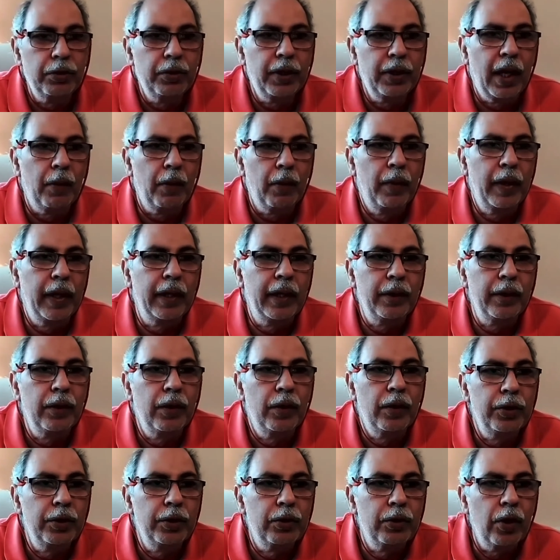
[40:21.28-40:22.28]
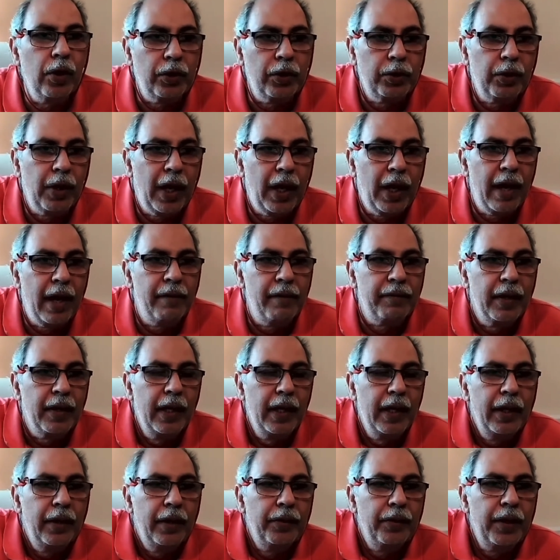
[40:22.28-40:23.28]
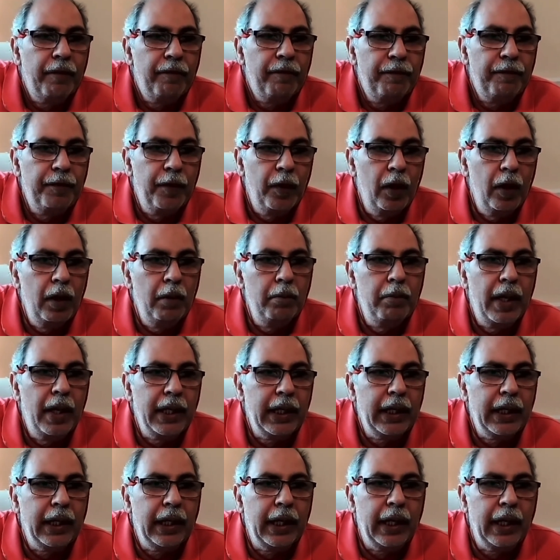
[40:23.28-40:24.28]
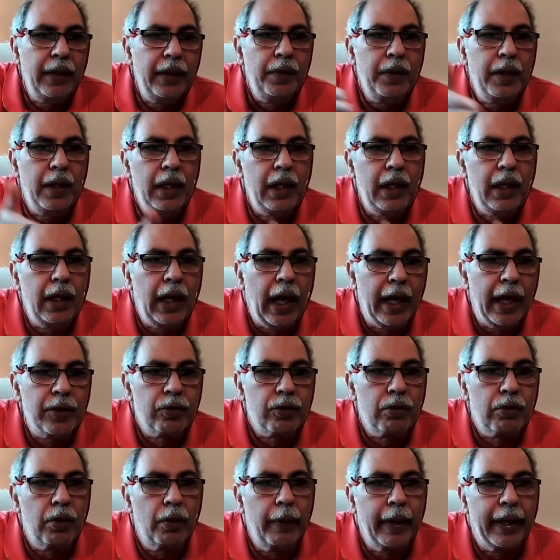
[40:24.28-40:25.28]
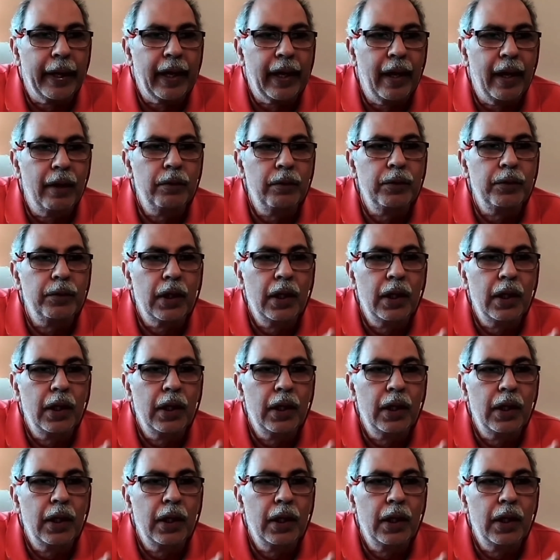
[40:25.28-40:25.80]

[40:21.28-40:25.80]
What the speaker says: that way. You got to have the full money in the escrow account.